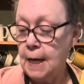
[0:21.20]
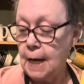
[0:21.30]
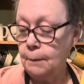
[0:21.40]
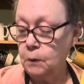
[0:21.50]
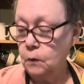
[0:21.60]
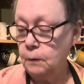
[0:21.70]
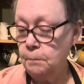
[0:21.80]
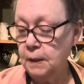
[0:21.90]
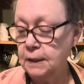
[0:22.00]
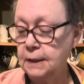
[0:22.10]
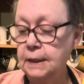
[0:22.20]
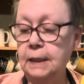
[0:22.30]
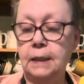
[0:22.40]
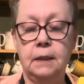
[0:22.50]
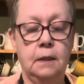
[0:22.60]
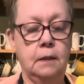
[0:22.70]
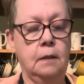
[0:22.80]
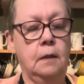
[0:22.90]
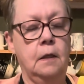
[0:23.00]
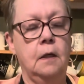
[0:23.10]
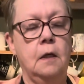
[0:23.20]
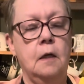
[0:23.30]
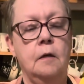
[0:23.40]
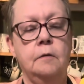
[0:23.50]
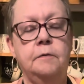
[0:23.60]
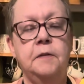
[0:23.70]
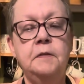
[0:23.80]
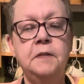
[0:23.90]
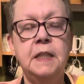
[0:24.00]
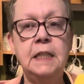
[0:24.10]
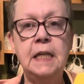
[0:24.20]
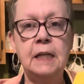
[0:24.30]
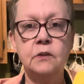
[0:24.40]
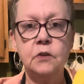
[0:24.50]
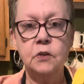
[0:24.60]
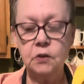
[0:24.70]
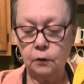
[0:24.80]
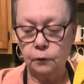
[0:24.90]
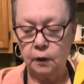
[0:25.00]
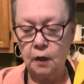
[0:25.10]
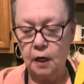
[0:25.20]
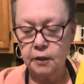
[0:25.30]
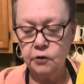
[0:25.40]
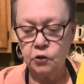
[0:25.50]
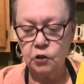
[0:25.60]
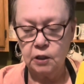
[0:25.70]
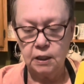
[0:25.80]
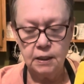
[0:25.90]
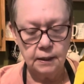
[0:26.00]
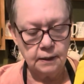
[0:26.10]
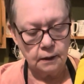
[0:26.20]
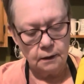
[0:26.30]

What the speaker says: I'm going to mix in 15 ounces of ricotta cheese.